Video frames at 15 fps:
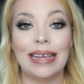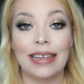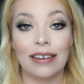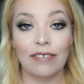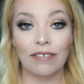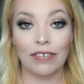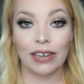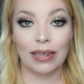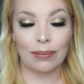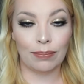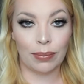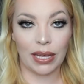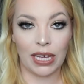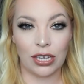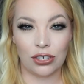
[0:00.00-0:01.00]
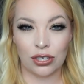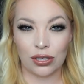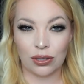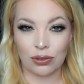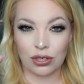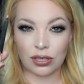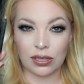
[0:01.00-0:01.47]
Infinite Beige,
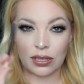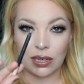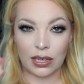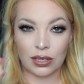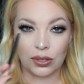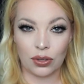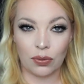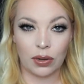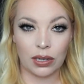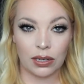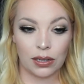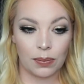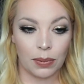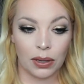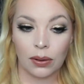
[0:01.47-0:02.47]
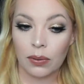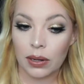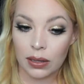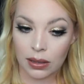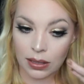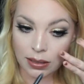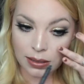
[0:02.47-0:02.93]
so just in case you wanted to pick
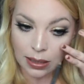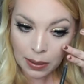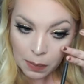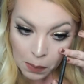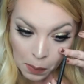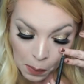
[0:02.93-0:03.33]
one of these up.